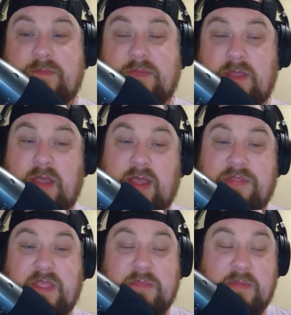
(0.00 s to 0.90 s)
I
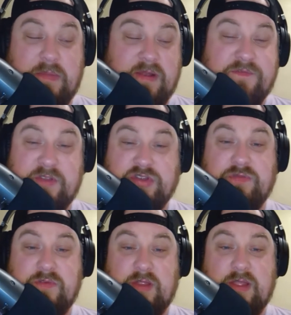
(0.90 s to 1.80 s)
think it'd be beneficial
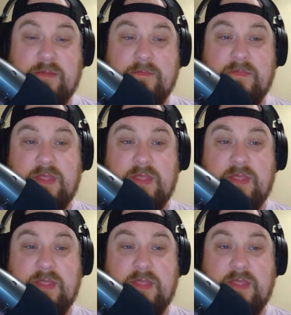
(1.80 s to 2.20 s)
for him.